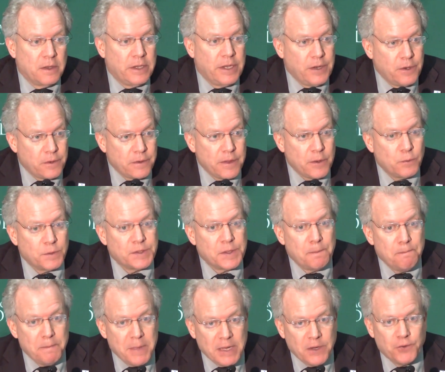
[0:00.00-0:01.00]
Here there was a
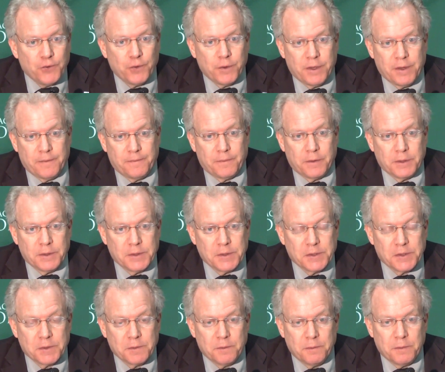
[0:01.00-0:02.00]
major
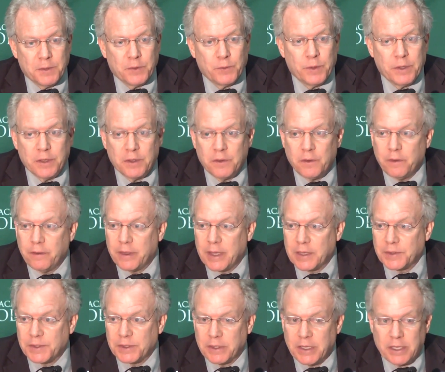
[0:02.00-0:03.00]
difference between the
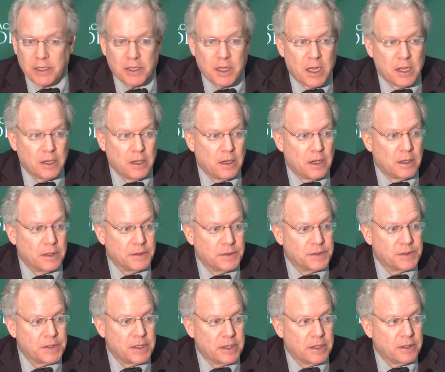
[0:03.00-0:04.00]
2008
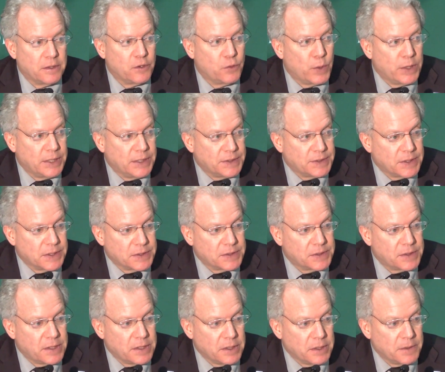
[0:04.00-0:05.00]
guidelines and
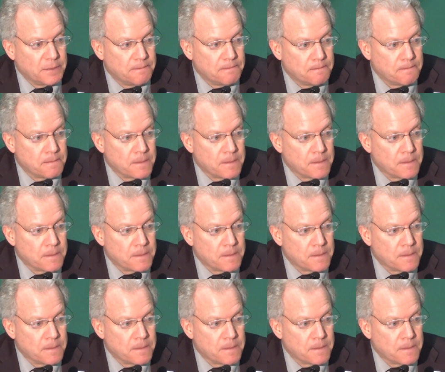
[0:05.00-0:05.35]
2016.